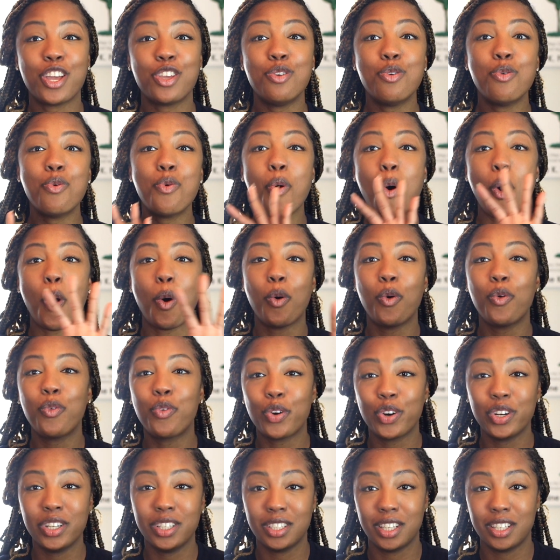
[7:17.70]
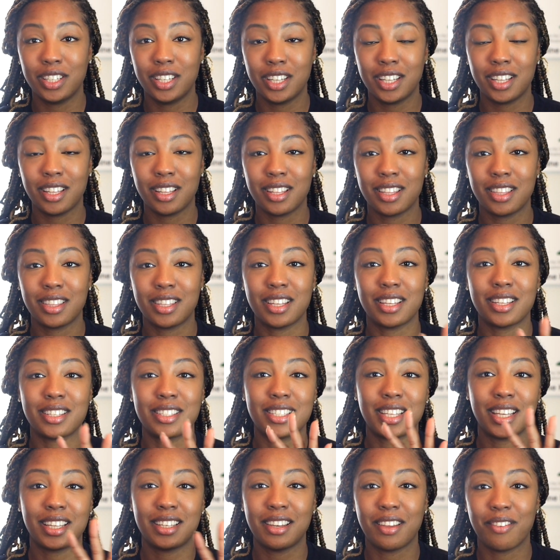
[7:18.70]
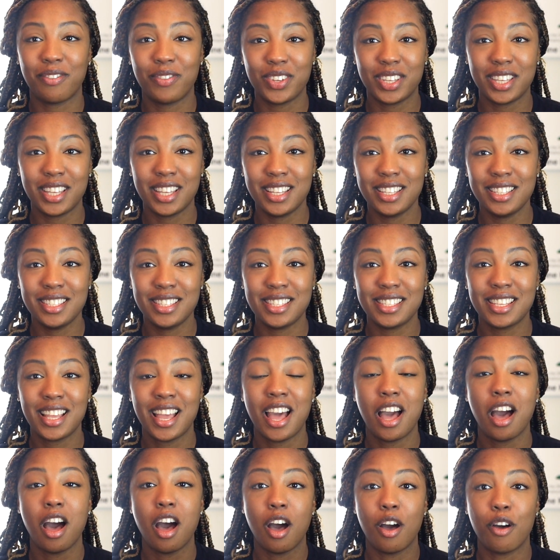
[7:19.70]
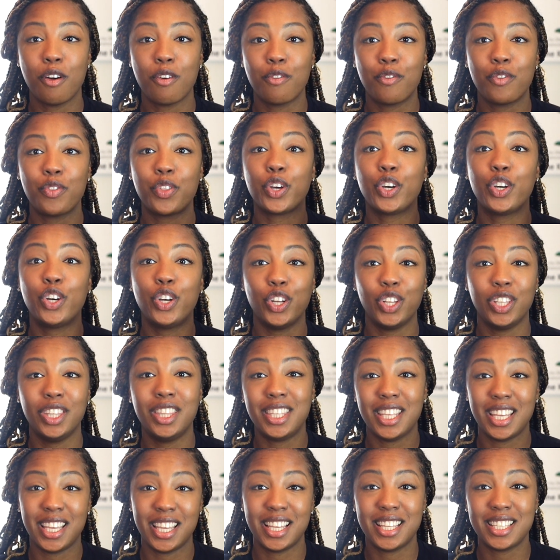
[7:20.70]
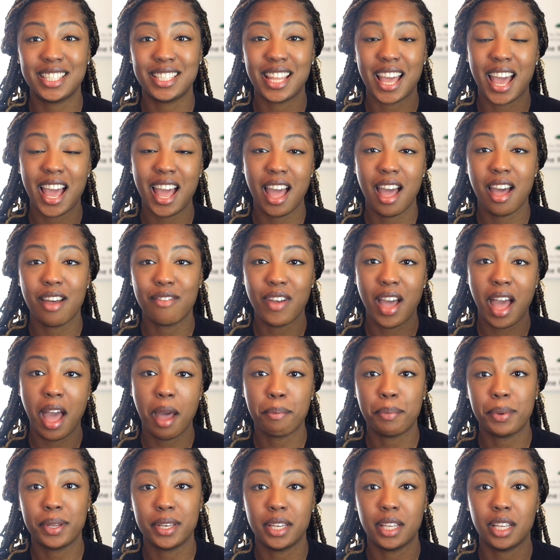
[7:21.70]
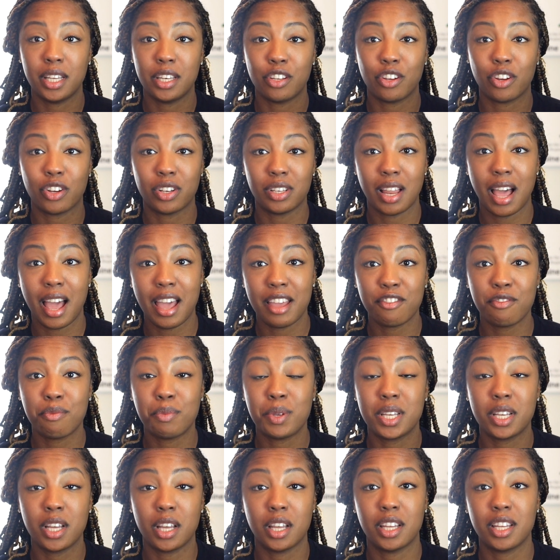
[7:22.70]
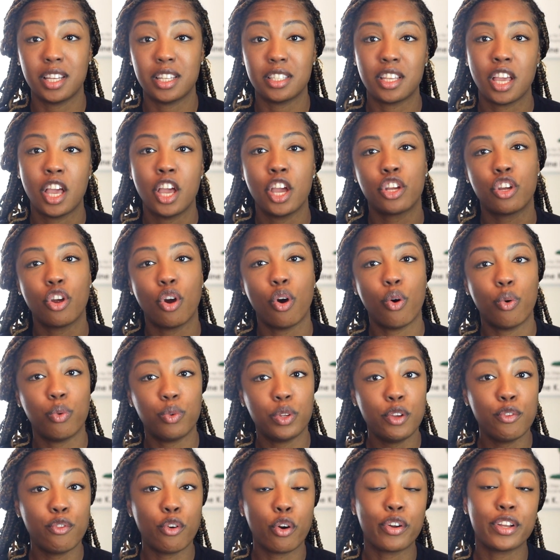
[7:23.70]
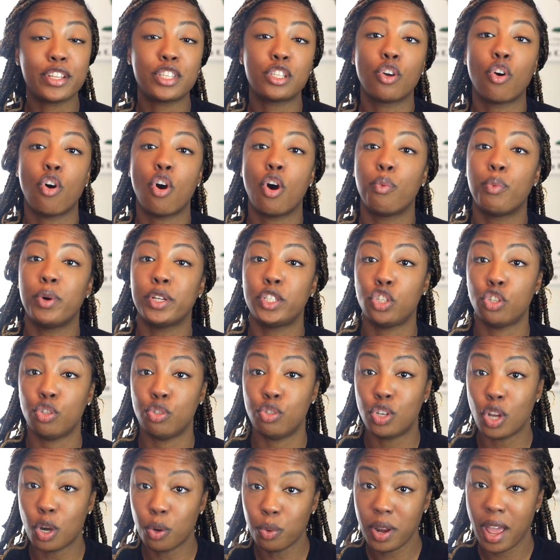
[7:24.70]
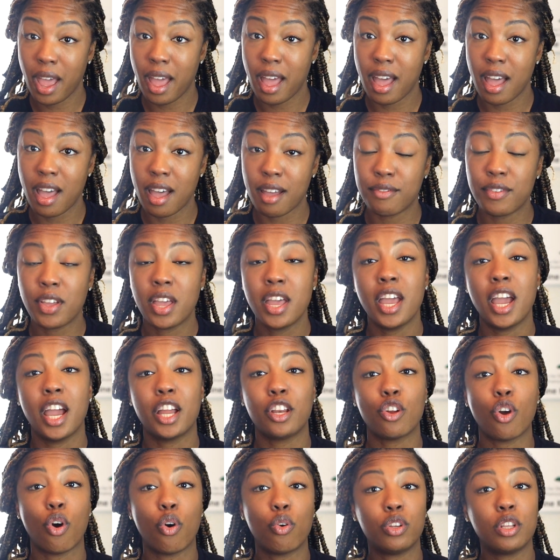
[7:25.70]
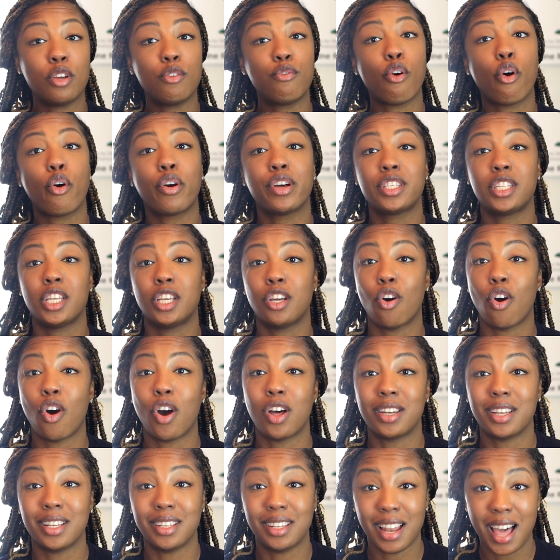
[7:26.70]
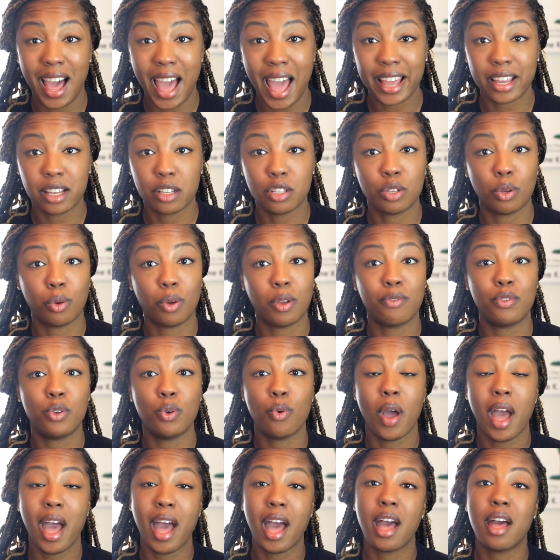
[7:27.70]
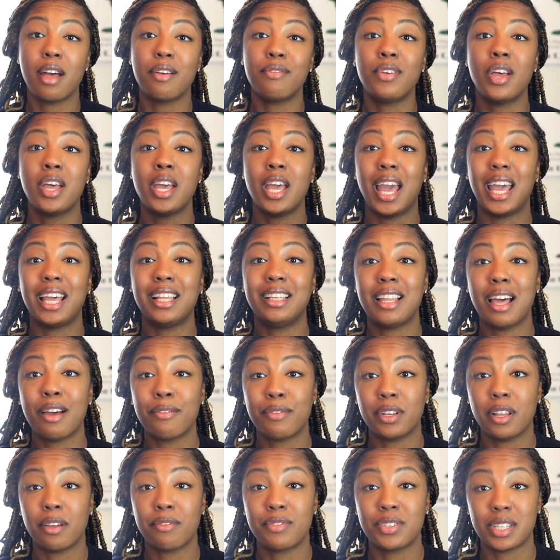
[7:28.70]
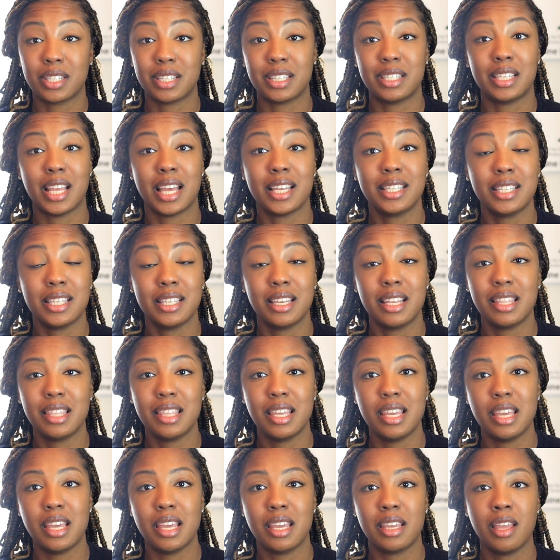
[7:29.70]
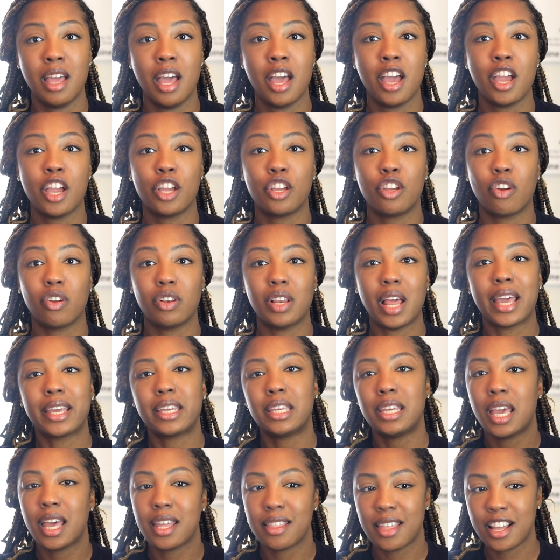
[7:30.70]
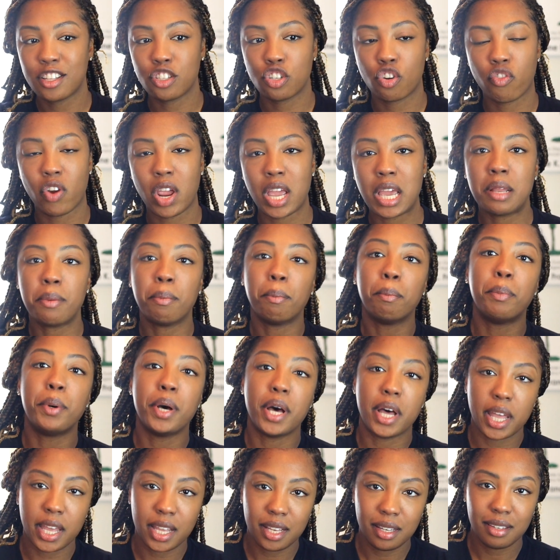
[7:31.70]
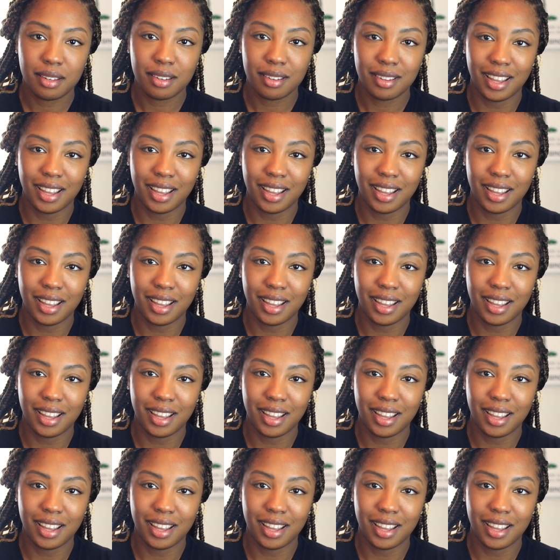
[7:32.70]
You overlook the significance of the good things that have happened in your life because you're only focusing on what you don't have, and you're only focusing on lack. So if you have a level of success in a thing, you're like, yeah, that's great, but,